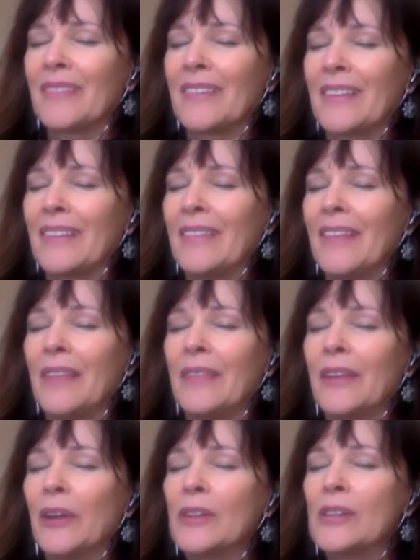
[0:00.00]
then
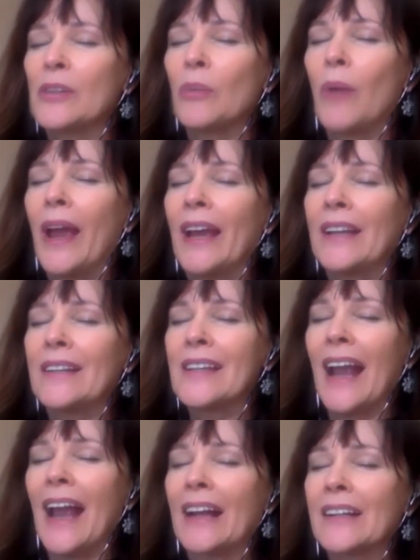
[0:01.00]
there is a way
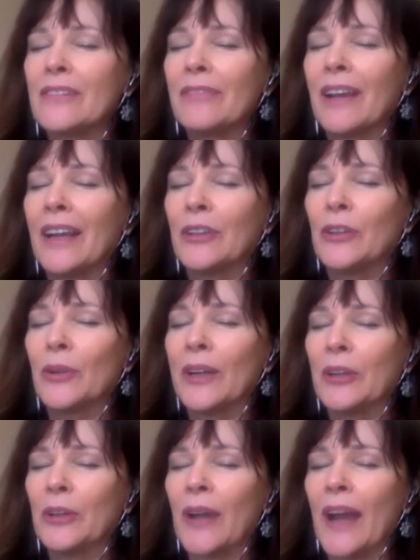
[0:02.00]
to activate your
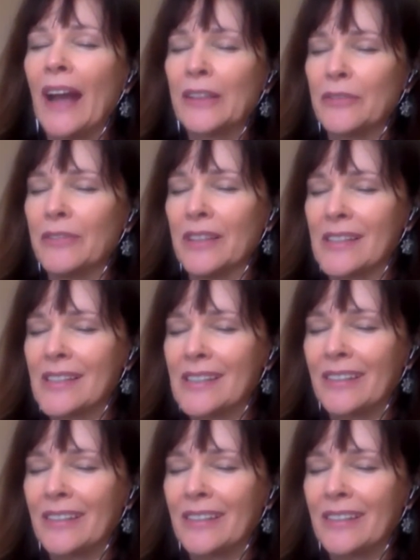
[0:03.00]
inner activist.